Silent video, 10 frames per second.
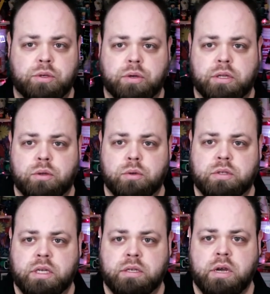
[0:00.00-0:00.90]
you can
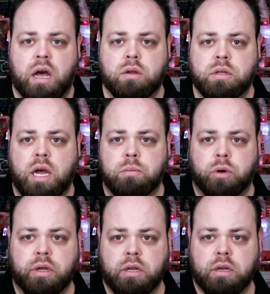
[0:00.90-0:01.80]
use the toggle knob
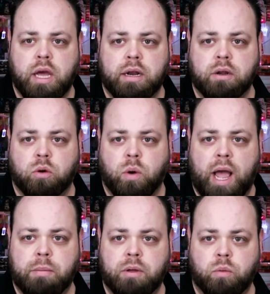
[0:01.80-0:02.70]
or you can kind of
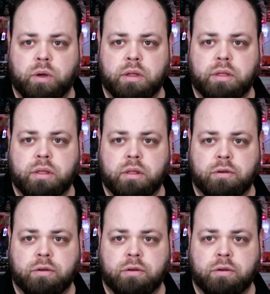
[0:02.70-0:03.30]
grab it with